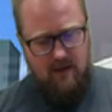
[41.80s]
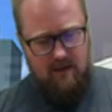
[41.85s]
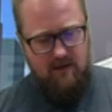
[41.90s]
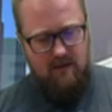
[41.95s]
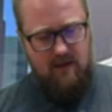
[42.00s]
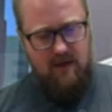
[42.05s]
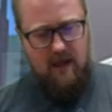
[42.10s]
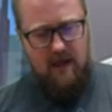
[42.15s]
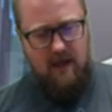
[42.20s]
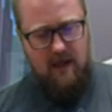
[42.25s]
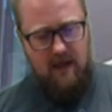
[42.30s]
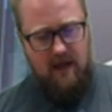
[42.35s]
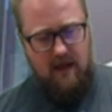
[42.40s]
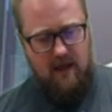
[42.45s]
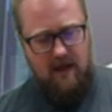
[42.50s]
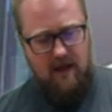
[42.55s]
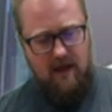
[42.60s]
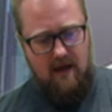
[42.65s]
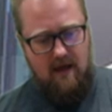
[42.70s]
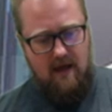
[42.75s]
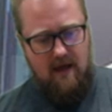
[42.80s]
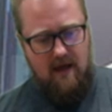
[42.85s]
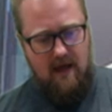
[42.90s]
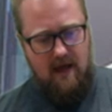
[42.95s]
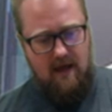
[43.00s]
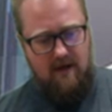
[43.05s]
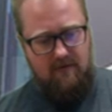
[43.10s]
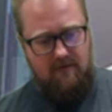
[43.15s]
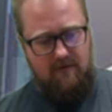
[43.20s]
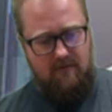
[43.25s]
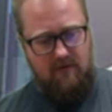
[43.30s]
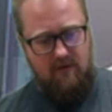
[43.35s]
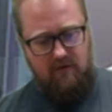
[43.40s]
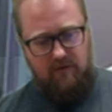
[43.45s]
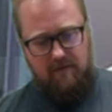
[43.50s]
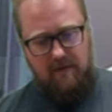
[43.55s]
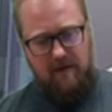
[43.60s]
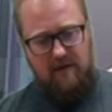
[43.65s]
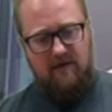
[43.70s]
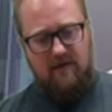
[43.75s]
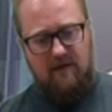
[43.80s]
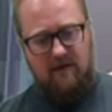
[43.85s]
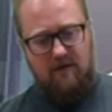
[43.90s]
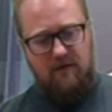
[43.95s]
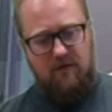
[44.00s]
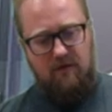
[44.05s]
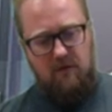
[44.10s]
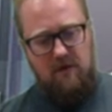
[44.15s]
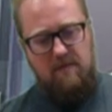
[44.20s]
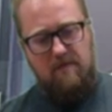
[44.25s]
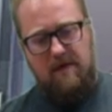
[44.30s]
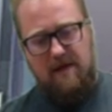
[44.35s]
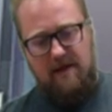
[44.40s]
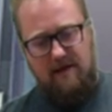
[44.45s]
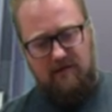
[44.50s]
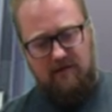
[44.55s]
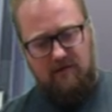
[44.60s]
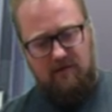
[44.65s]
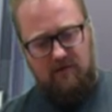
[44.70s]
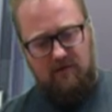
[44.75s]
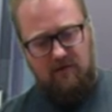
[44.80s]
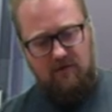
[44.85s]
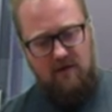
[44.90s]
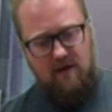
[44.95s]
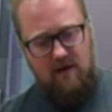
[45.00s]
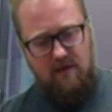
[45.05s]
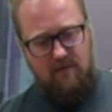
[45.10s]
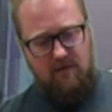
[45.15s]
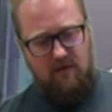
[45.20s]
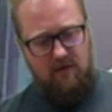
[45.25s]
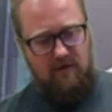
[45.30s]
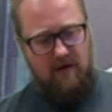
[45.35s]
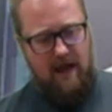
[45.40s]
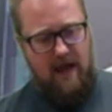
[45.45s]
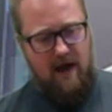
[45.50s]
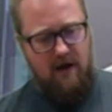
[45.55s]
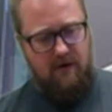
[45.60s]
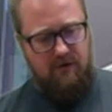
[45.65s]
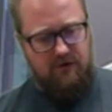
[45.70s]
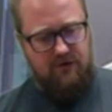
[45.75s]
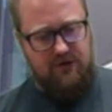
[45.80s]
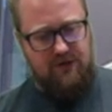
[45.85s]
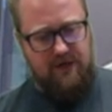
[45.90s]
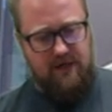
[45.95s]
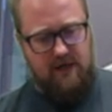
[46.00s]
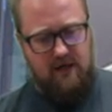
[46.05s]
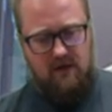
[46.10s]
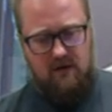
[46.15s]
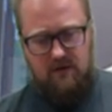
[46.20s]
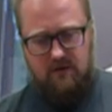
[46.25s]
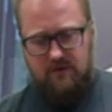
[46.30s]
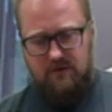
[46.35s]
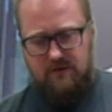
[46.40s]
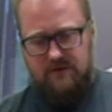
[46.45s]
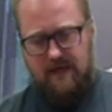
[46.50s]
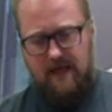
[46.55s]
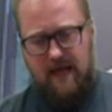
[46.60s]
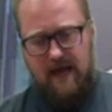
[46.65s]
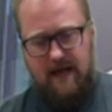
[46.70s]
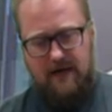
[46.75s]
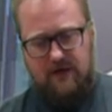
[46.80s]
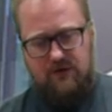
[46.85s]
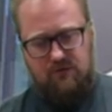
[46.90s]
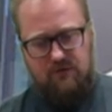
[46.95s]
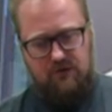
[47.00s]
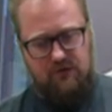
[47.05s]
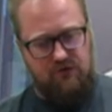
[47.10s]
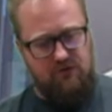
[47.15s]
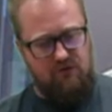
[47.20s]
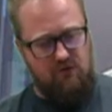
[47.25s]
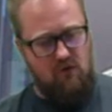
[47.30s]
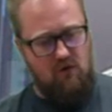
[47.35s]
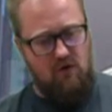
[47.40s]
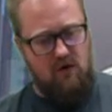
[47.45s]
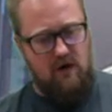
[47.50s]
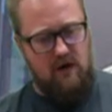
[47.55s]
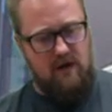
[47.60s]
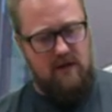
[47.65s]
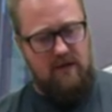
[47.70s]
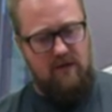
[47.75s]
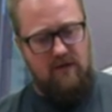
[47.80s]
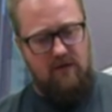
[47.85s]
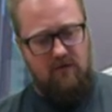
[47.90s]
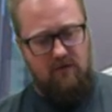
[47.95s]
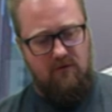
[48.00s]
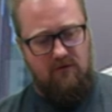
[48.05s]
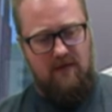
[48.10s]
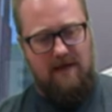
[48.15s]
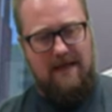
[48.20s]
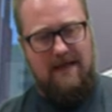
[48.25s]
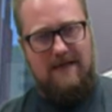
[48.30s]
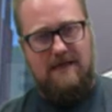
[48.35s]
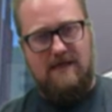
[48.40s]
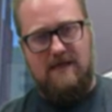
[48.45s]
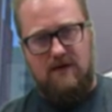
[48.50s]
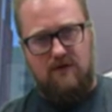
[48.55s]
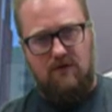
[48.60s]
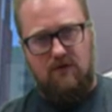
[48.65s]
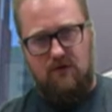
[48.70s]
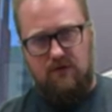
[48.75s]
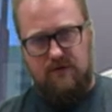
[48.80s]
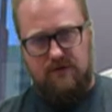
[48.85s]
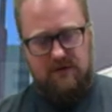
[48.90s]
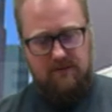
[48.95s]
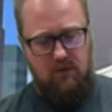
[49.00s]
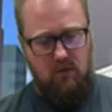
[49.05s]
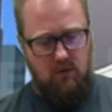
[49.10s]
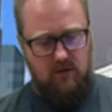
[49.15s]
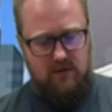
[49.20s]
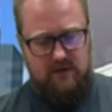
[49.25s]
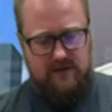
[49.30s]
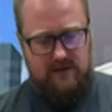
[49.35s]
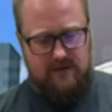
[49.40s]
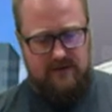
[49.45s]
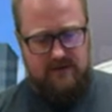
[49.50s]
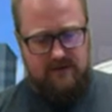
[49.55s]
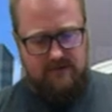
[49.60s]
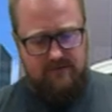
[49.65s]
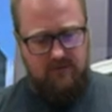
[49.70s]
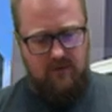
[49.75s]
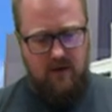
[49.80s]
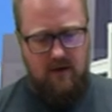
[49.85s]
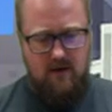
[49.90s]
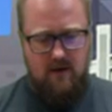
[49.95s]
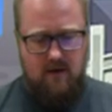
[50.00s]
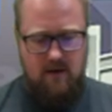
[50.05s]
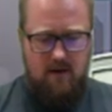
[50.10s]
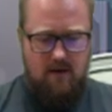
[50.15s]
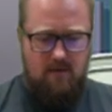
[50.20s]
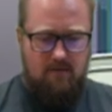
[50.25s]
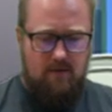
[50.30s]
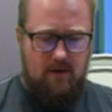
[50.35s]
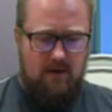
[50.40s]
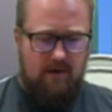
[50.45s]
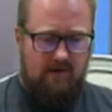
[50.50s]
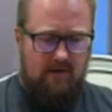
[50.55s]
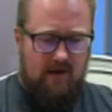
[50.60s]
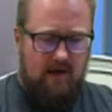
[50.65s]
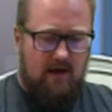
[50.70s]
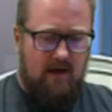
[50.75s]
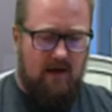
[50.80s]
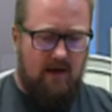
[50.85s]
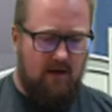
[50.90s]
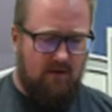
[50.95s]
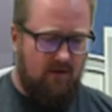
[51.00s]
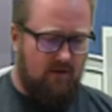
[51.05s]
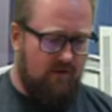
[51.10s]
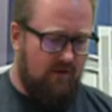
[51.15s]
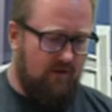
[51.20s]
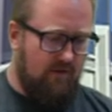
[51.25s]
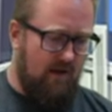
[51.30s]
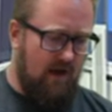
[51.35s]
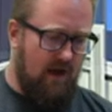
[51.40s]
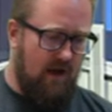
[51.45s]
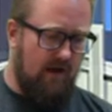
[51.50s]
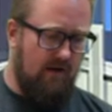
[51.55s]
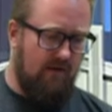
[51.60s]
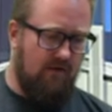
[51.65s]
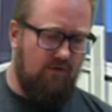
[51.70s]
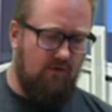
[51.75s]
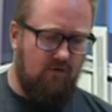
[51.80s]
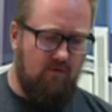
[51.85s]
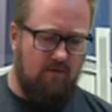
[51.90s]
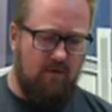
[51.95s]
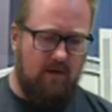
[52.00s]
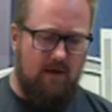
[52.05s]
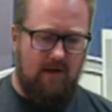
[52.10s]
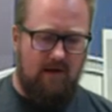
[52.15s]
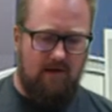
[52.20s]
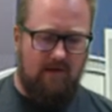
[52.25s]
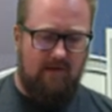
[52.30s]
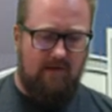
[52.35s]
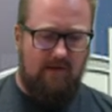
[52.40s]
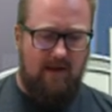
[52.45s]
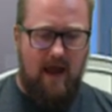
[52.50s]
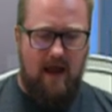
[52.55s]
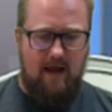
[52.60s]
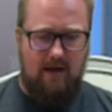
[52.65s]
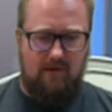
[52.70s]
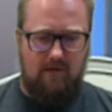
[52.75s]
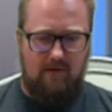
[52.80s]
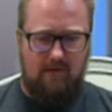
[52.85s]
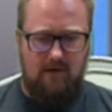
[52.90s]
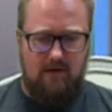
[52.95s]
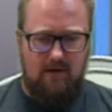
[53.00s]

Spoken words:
There's basically three pieces to them. There's an outer shell, there's the actual drawer, and then there's the interior support system. But they're designed to be stacked